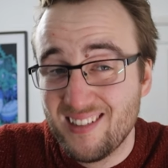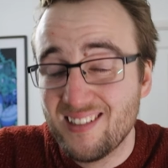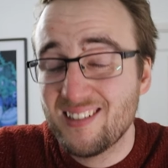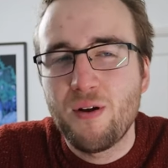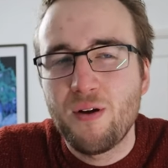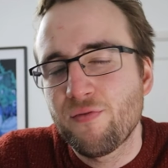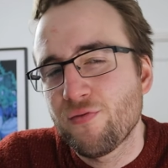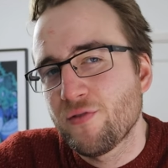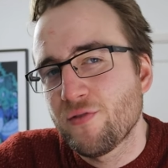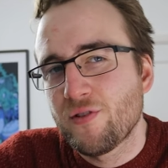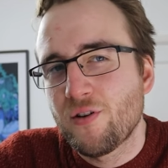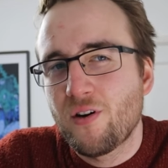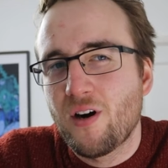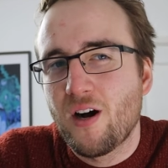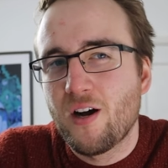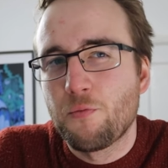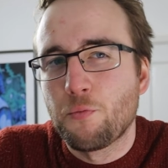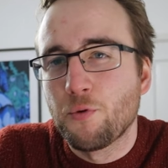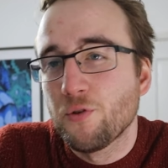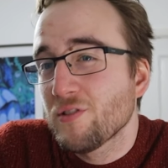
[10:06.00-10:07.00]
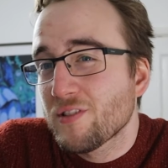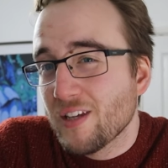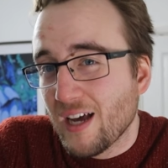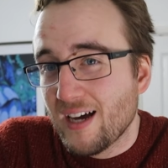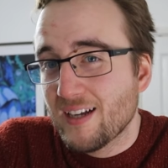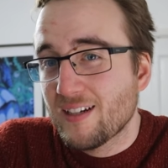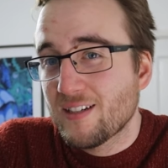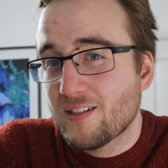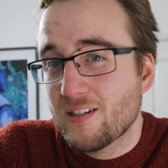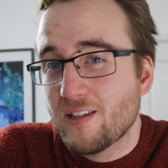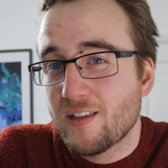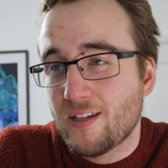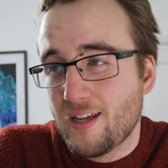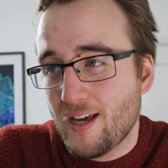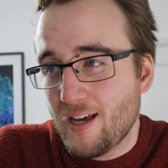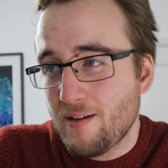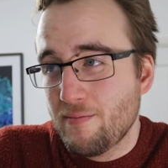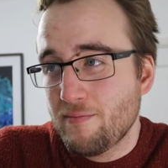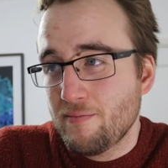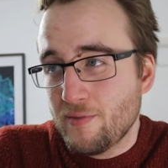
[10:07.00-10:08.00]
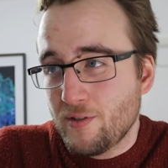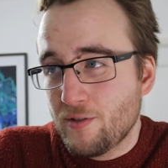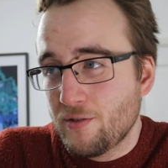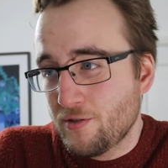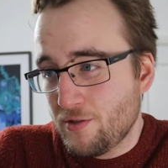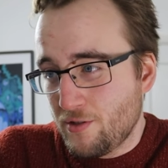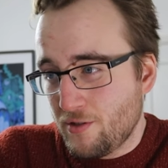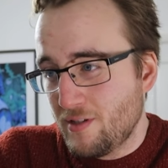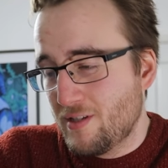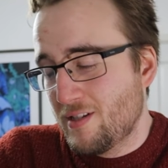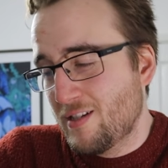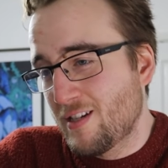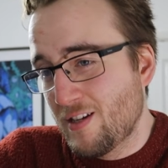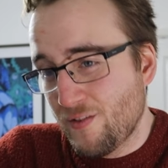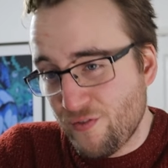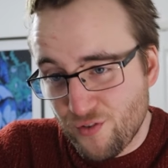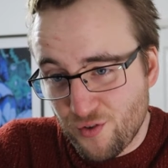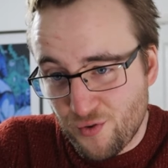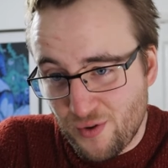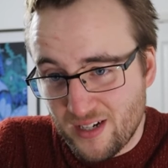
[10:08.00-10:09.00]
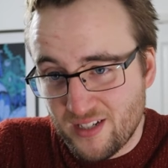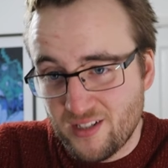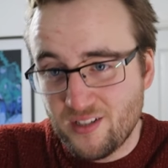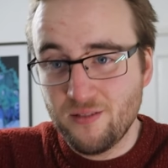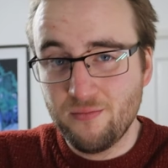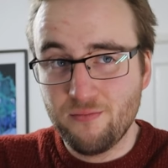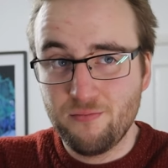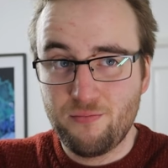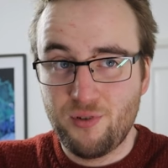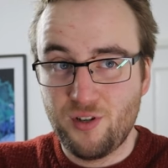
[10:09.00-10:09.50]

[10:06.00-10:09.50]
Whether or not I want to add it to the game or not is a different question,